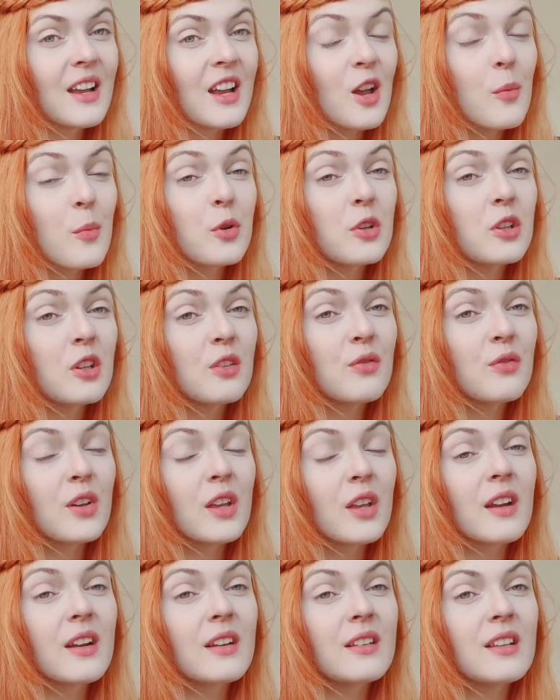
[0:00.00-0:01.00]
Important
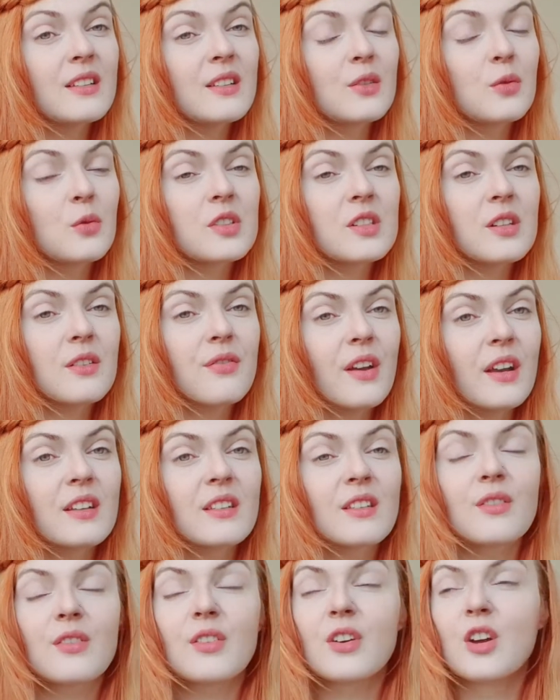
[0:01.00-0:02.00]
thing that it was
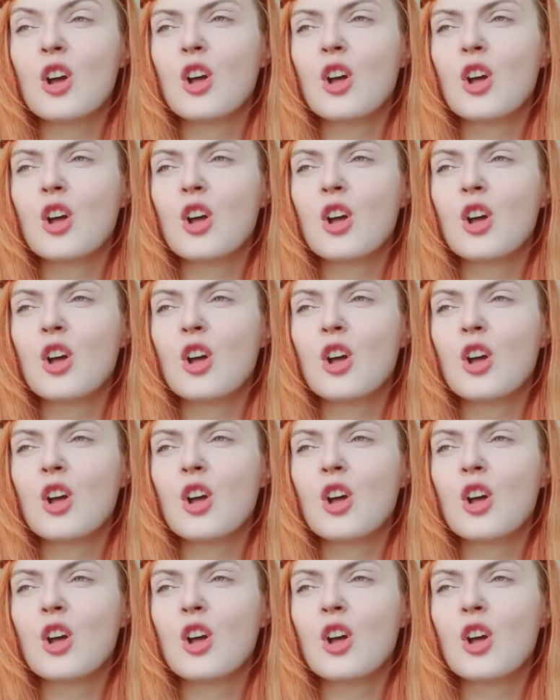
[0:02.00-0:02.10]
effective.